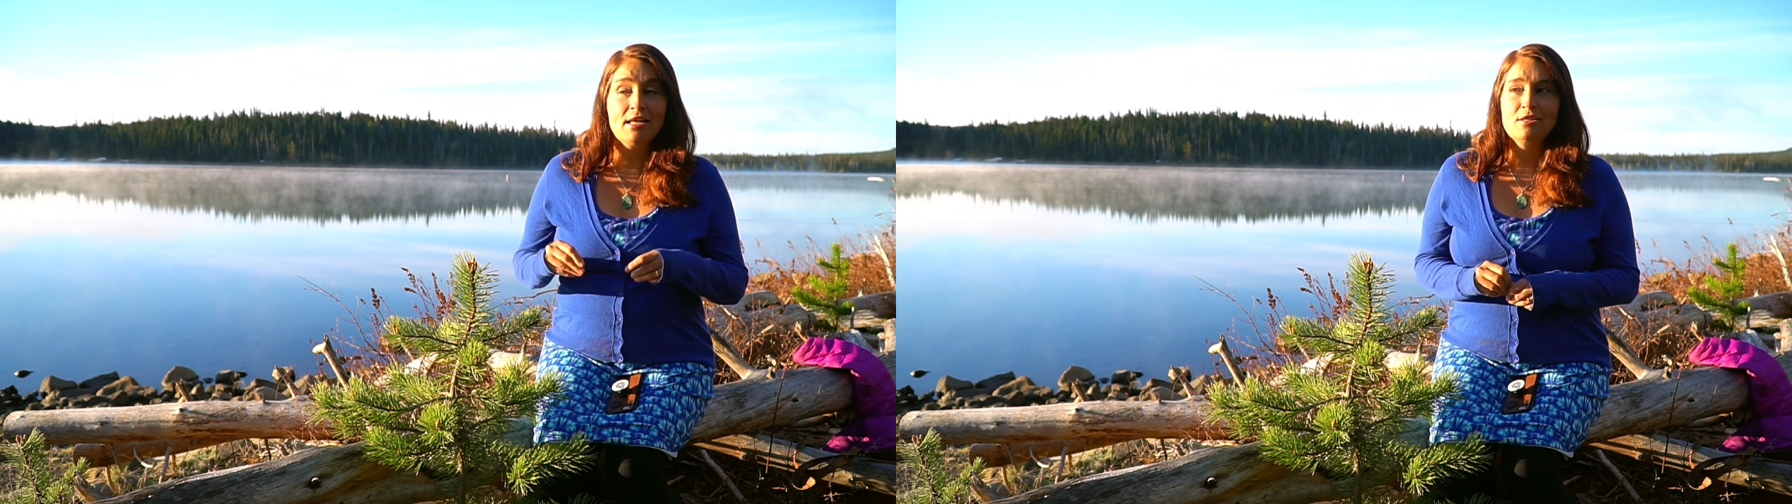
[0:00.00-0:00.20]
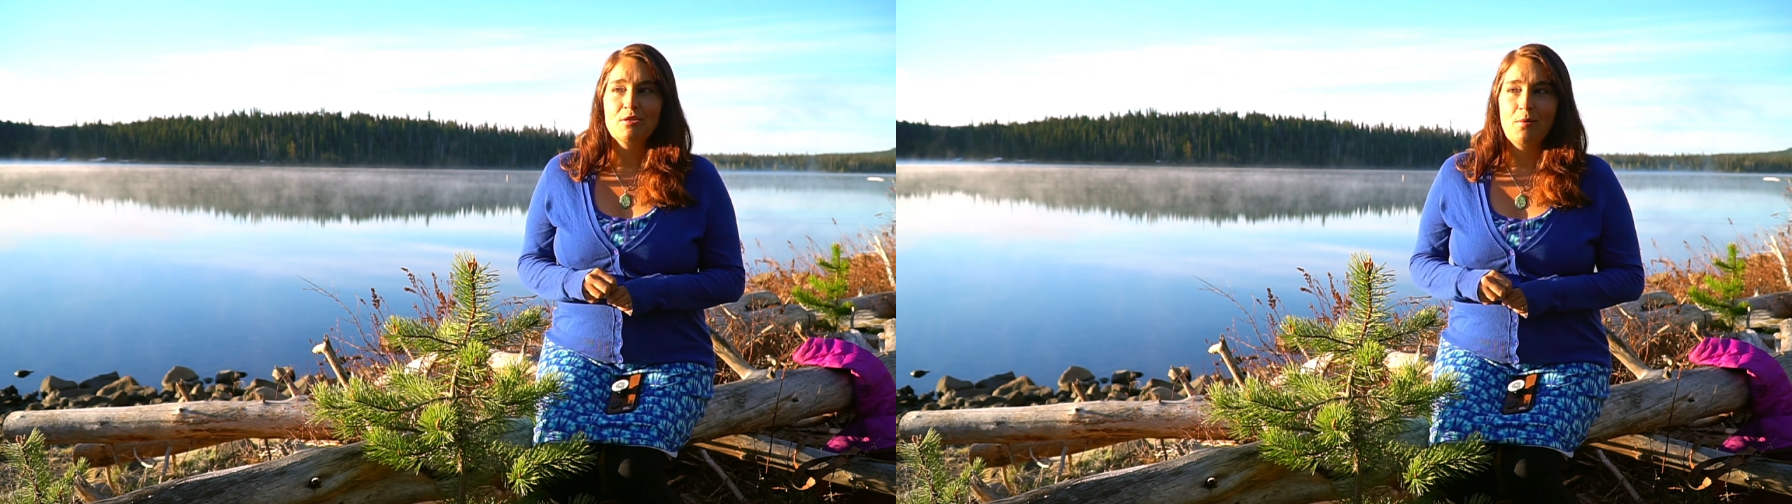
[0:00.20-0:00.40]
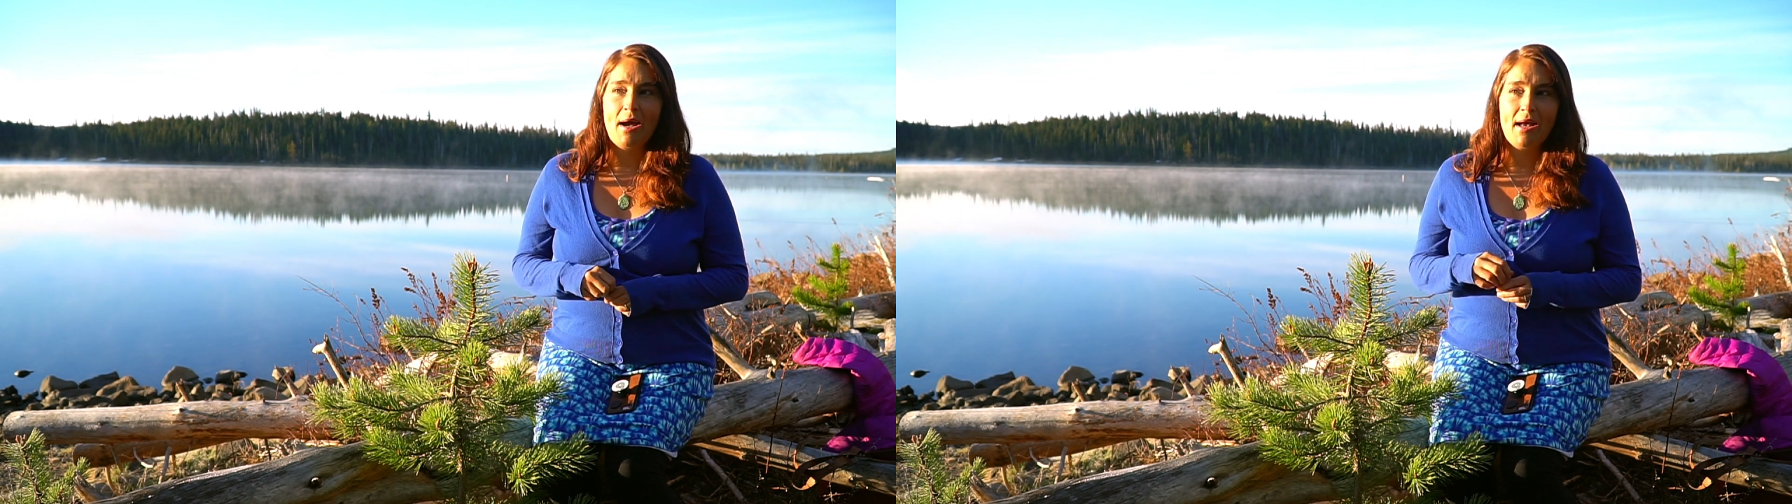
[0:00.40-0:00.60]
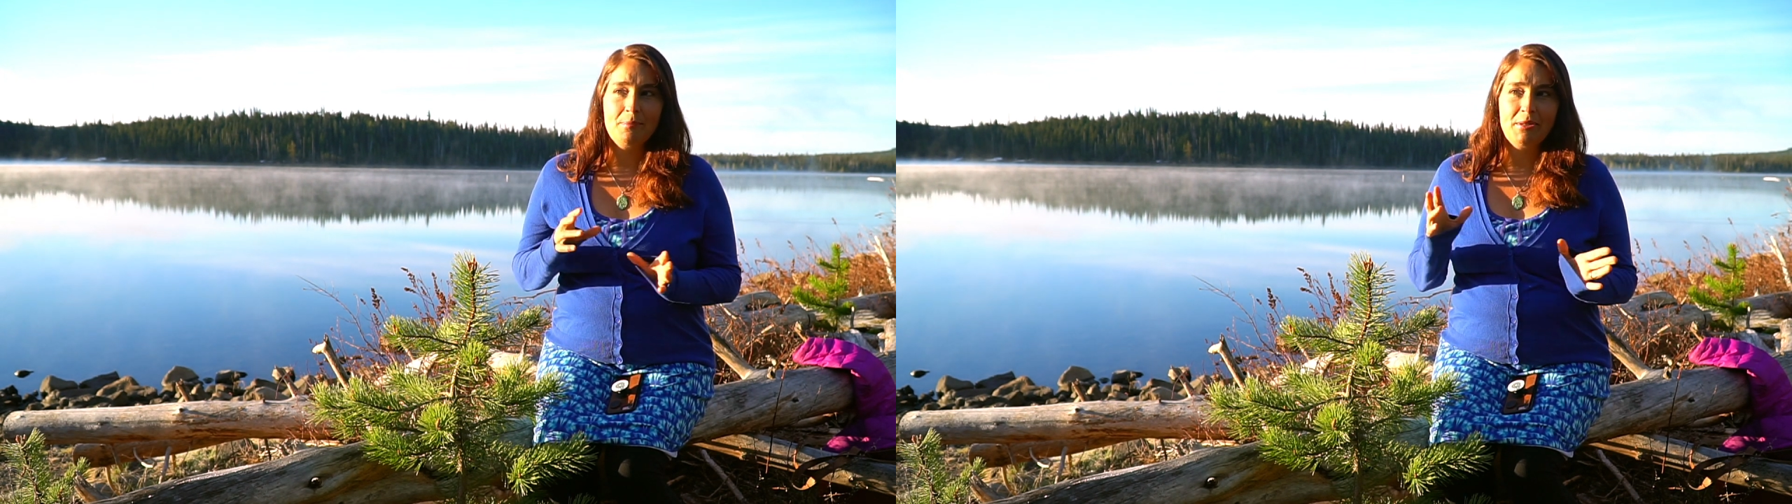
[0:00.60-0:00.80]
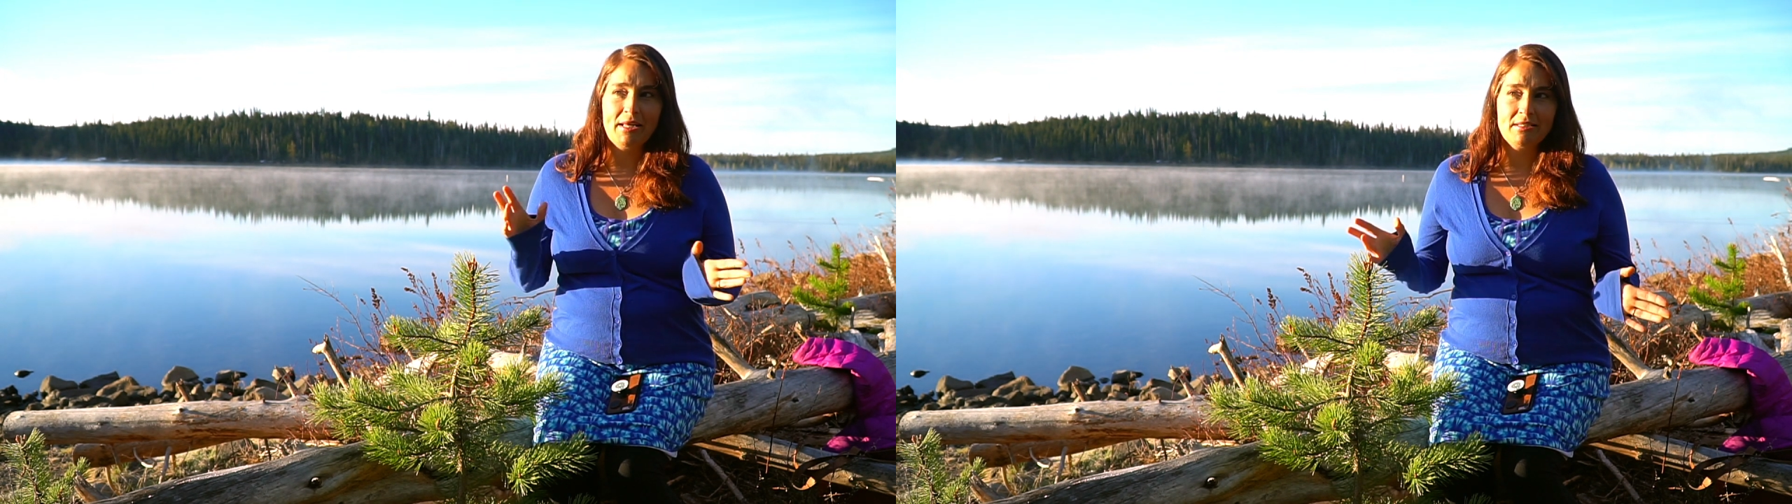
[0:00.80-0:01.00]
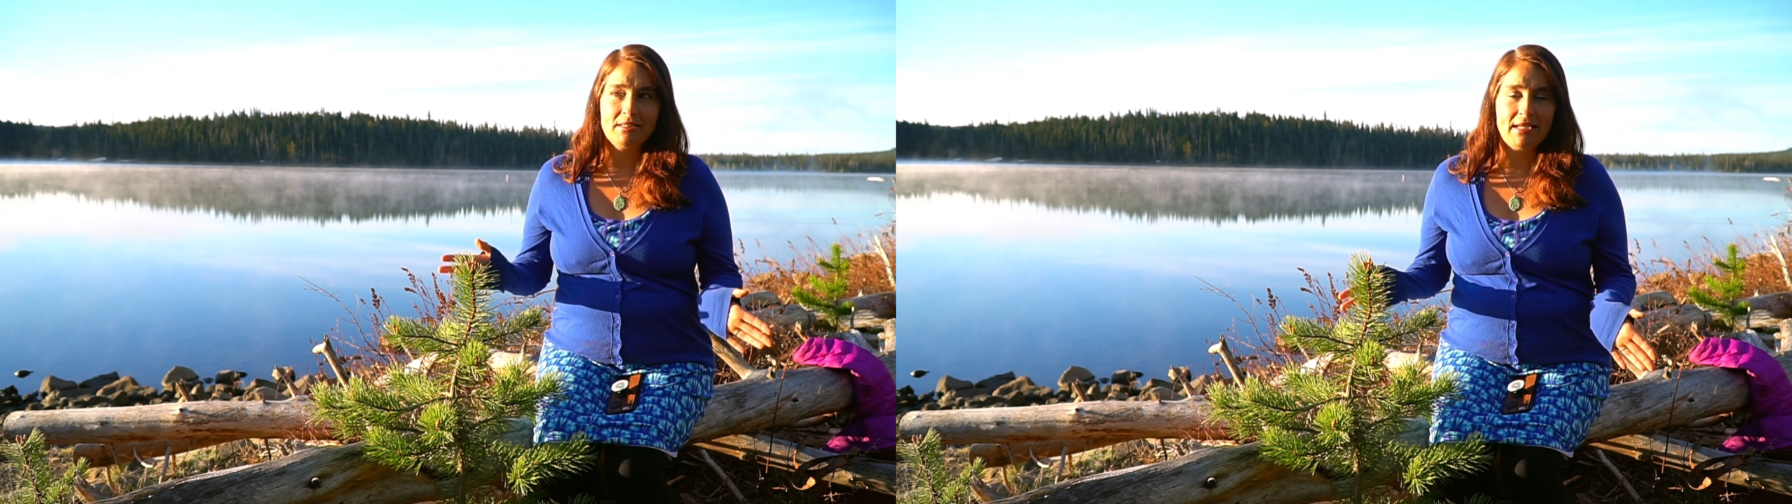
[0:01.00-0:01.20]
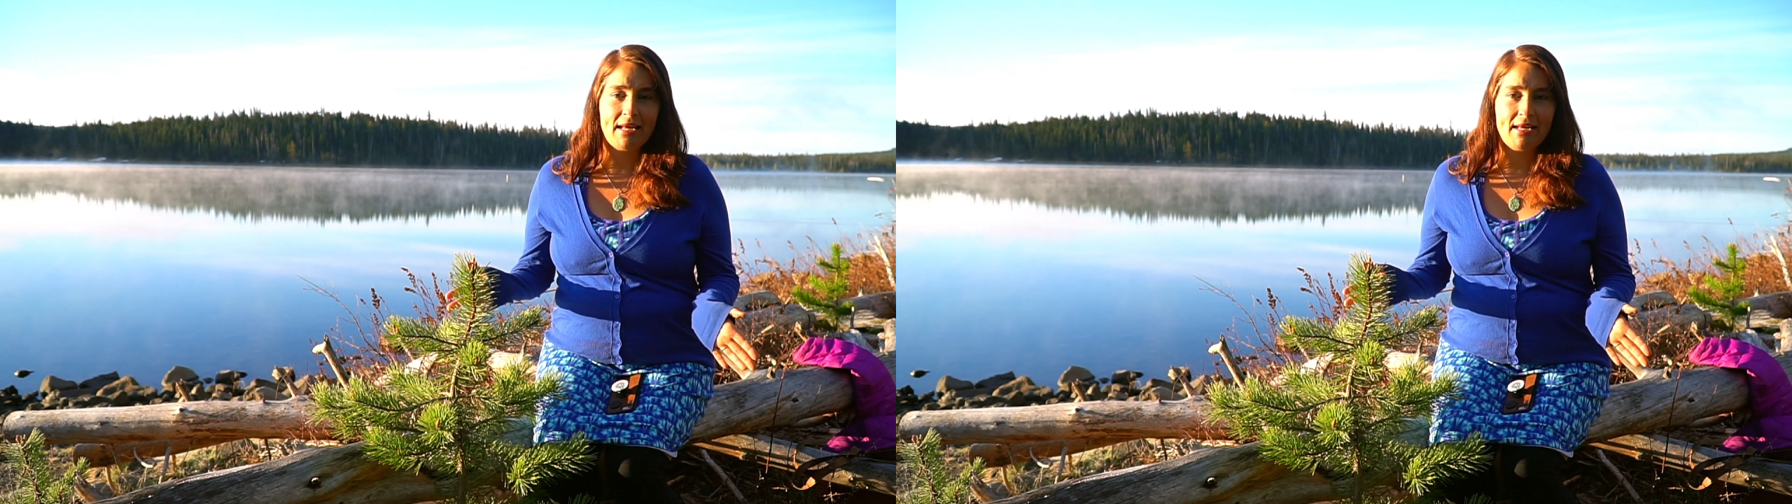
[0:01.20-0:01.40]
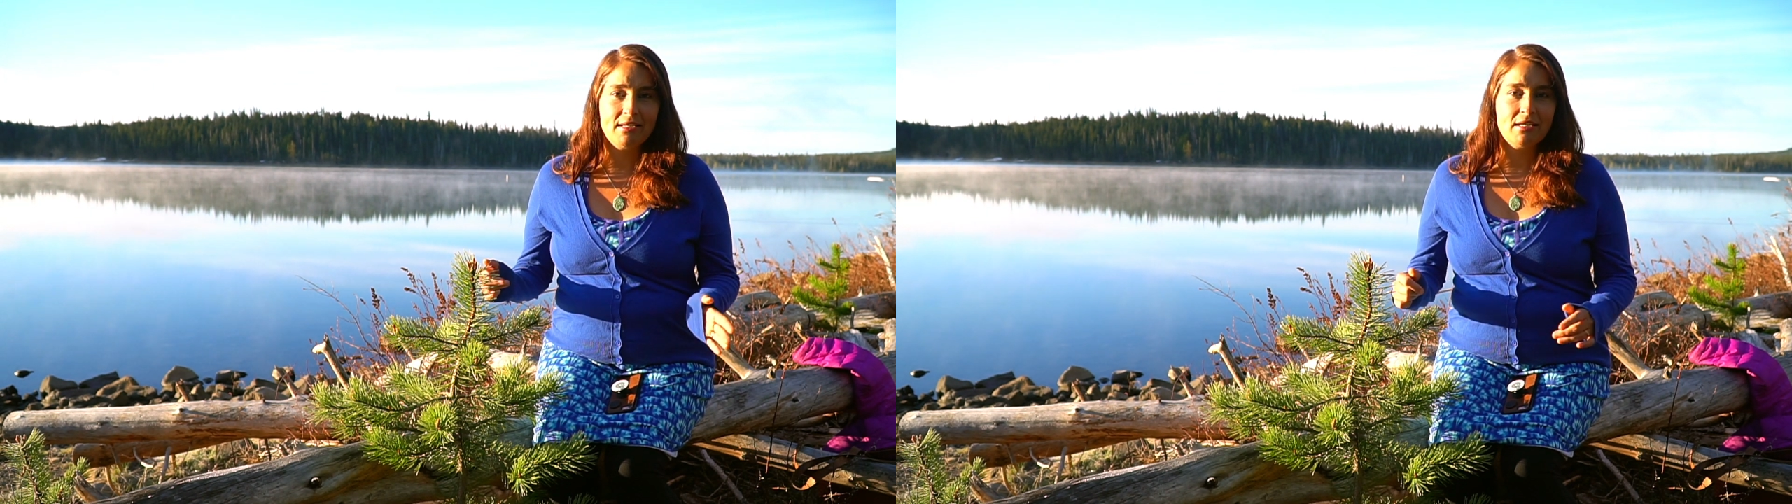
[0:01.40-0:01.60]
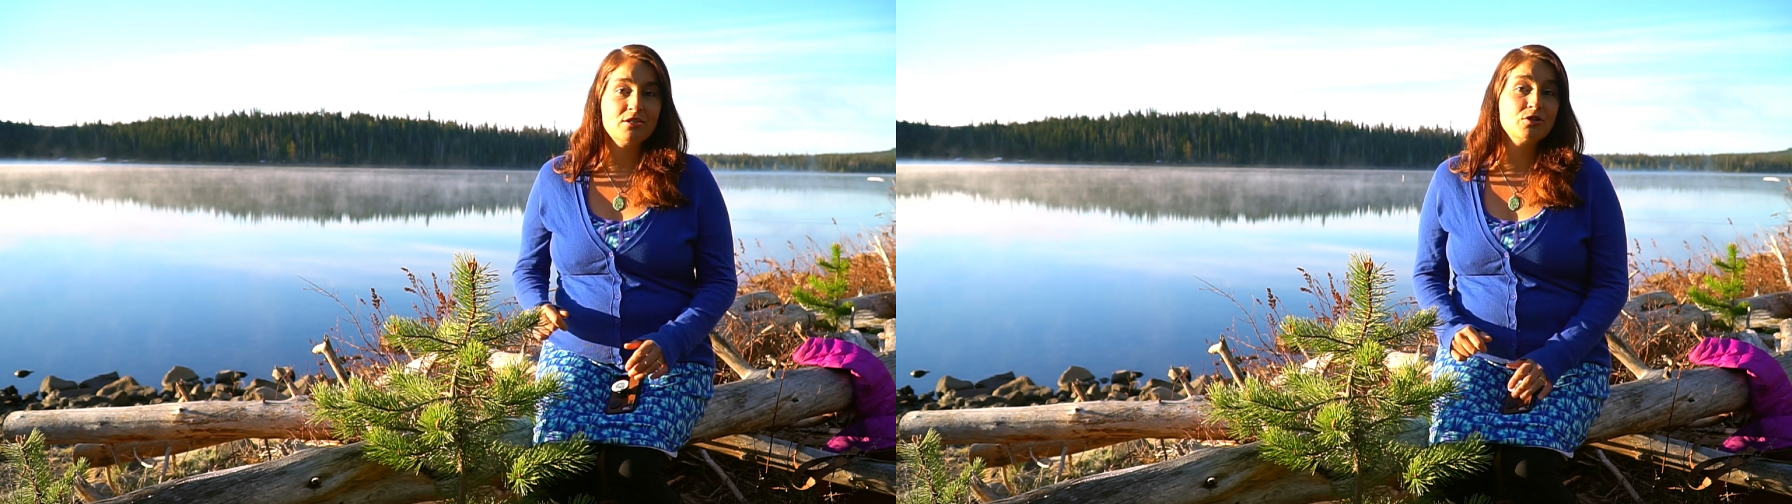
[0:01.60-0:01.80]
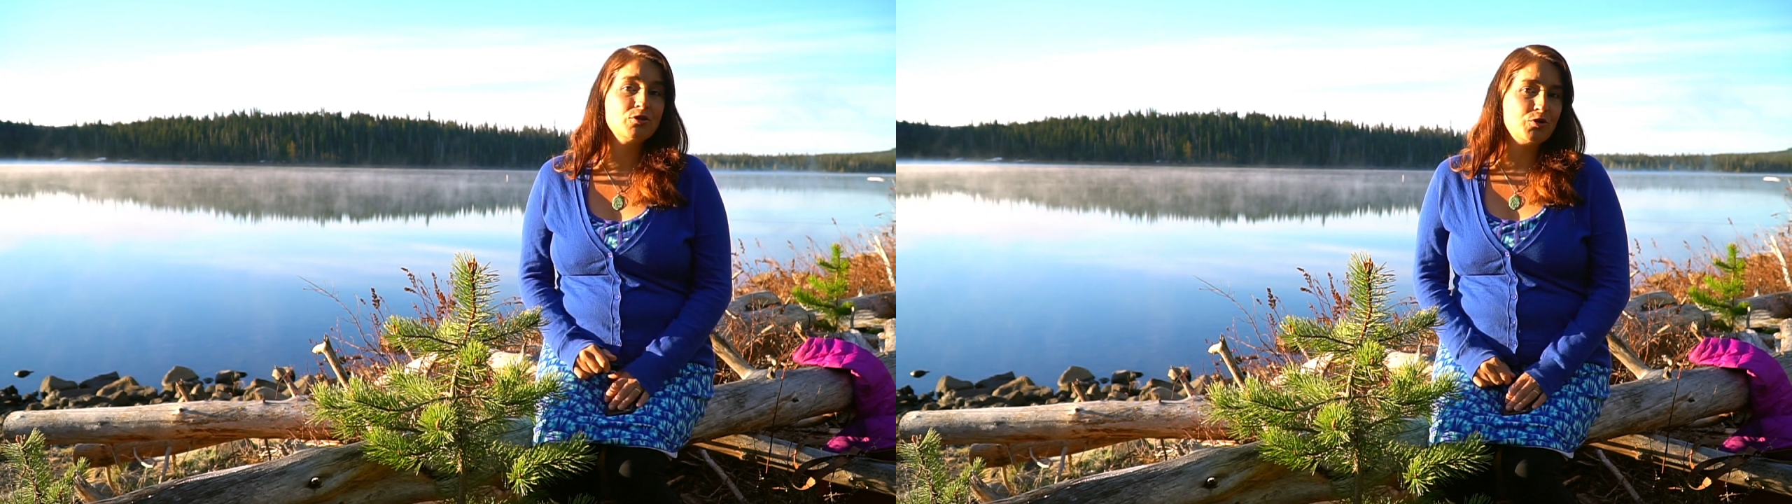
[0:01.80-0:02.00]
So I plan to take a
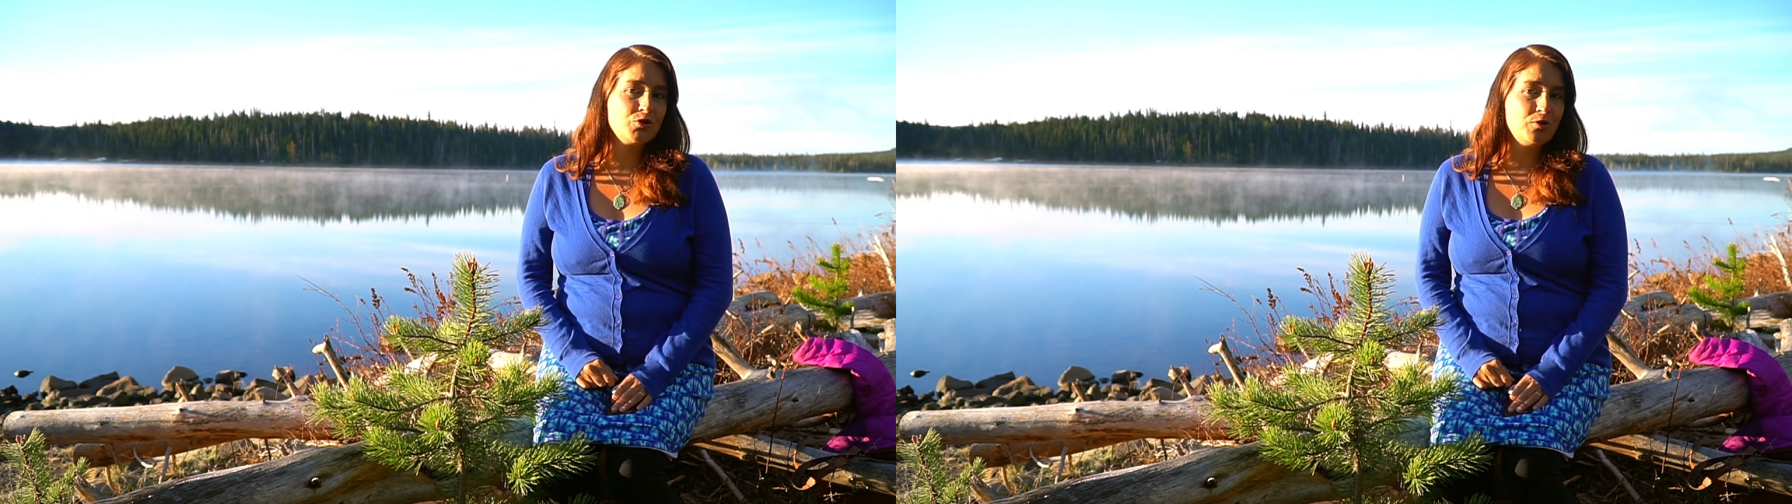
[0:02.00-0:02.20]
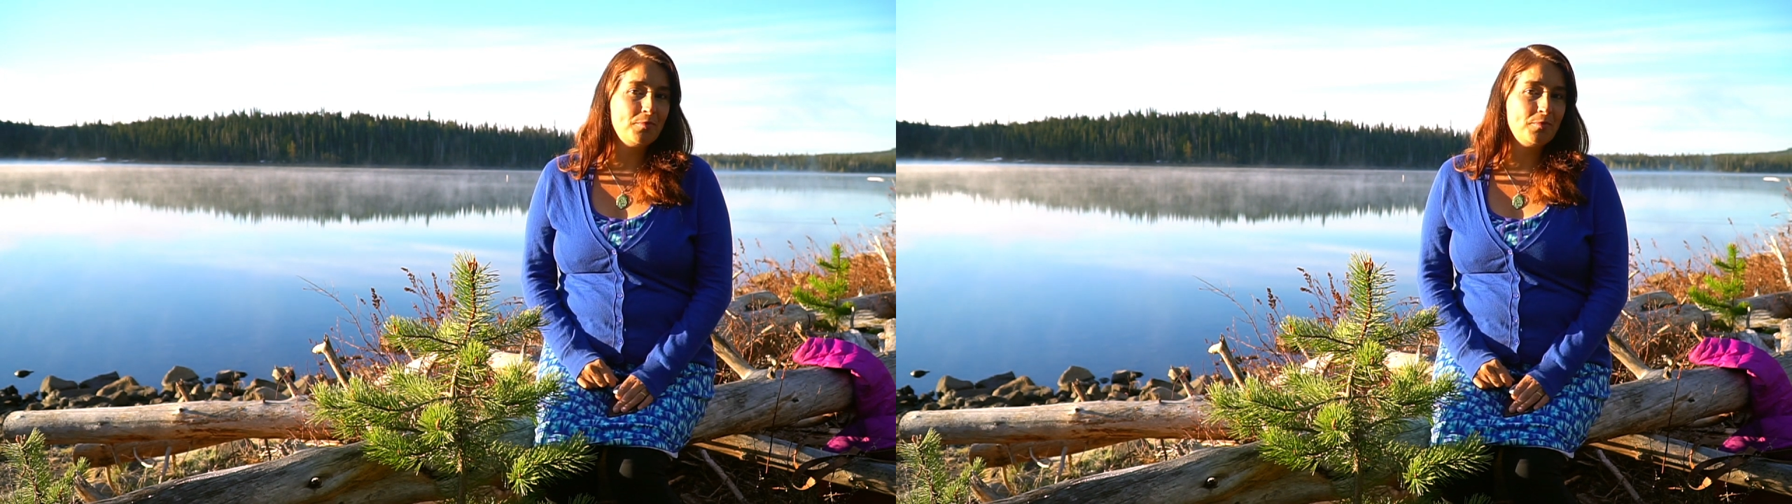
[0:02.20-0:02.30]
social